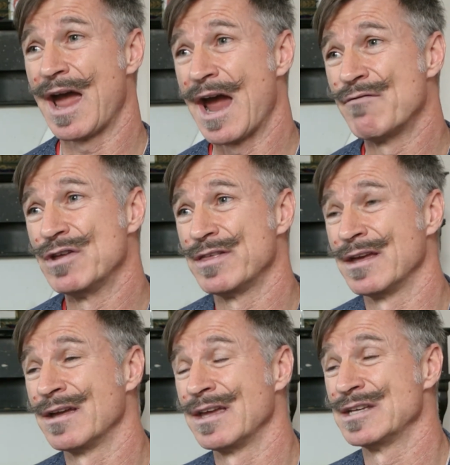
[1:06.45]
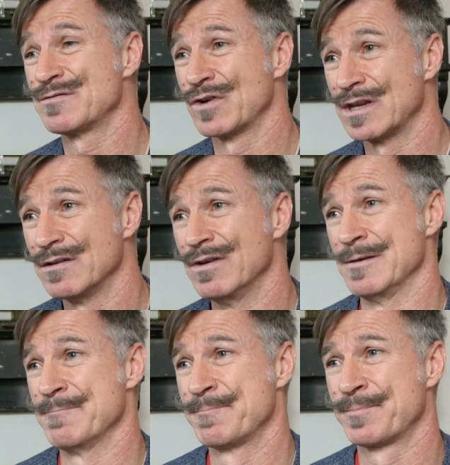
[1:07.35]
Everything is forgiven.
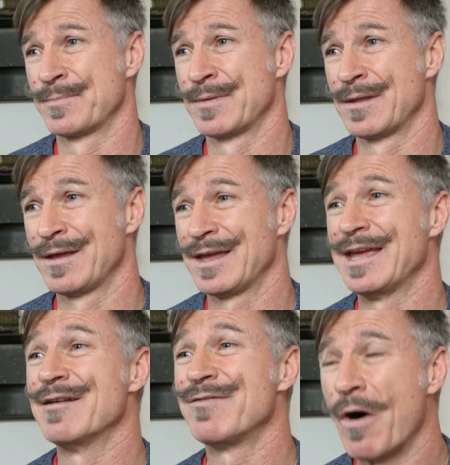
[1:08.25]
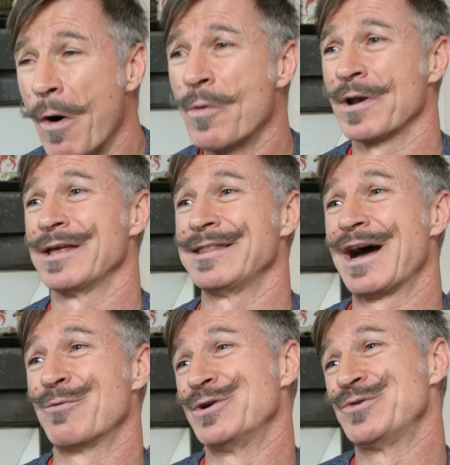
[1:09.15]
If only
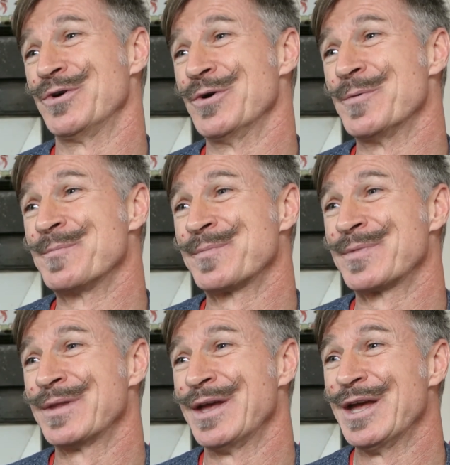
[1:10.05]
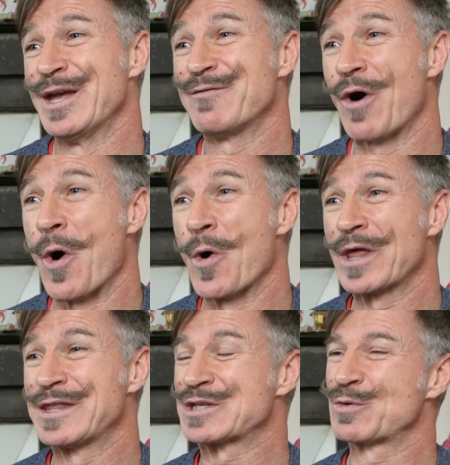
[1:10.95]
that were true. If
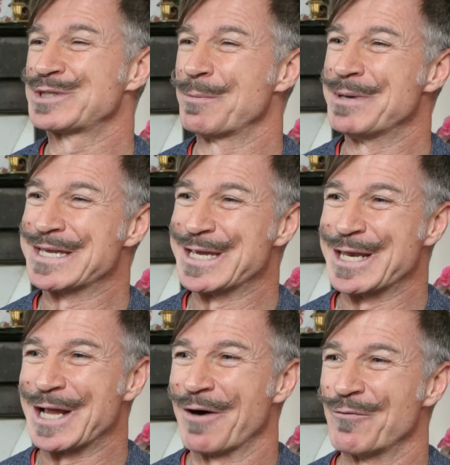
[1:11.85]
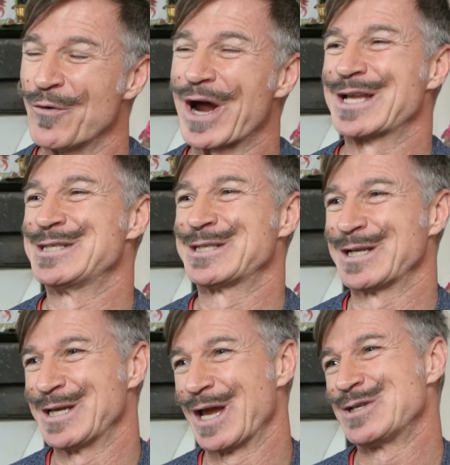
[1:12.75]
only this was the beginning of
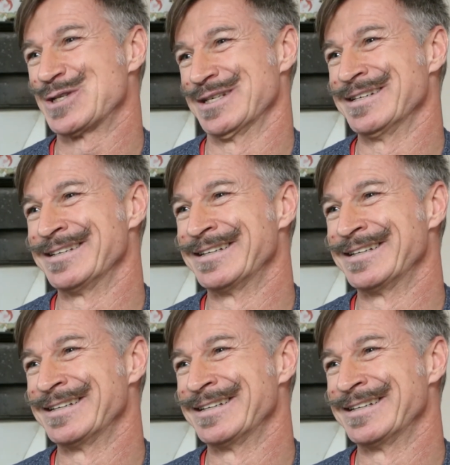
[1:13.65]
reconciliation.